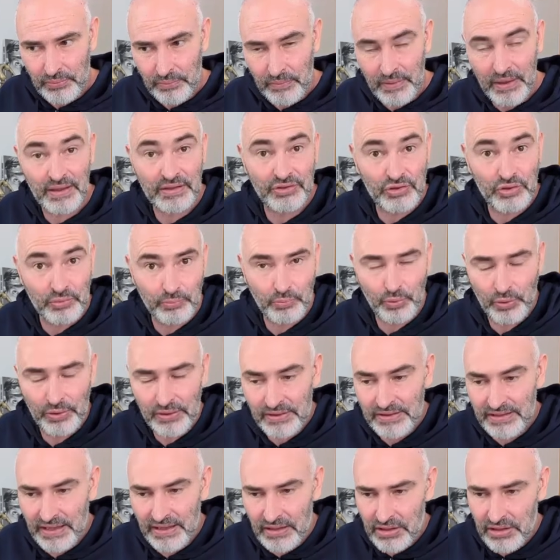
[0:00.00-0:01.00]
By 2
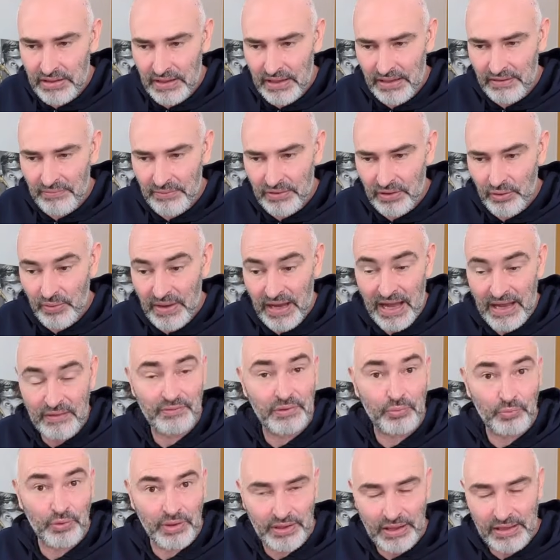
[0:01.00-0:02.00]
points actually, even though I
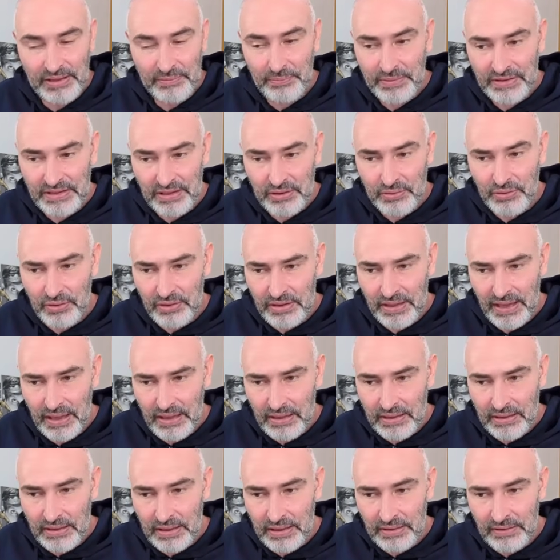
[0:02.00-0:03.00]
haven't won any material
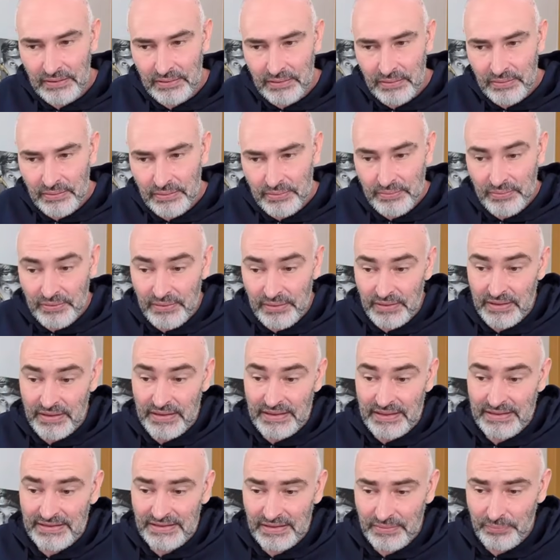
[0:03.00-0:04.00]
yet.
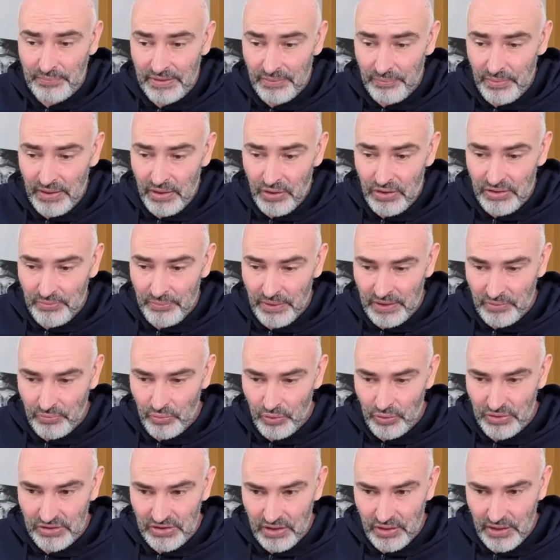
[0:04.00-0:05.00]
That's simply because my
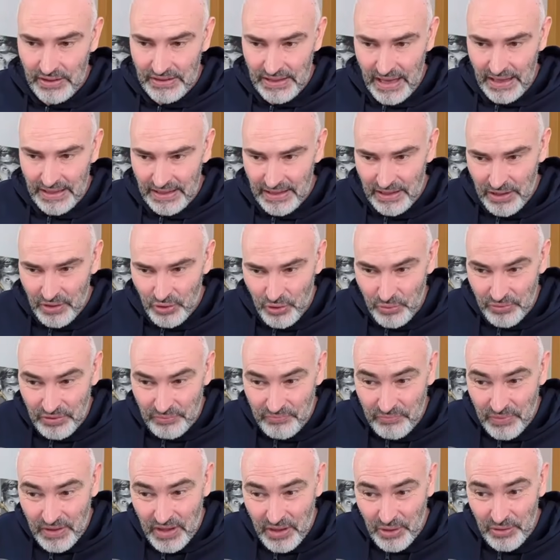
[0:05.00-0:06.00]
rooks are attacking along the
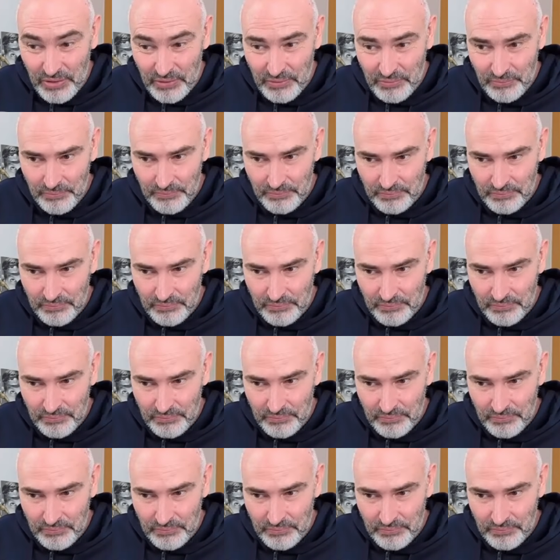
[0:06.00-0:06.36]
file.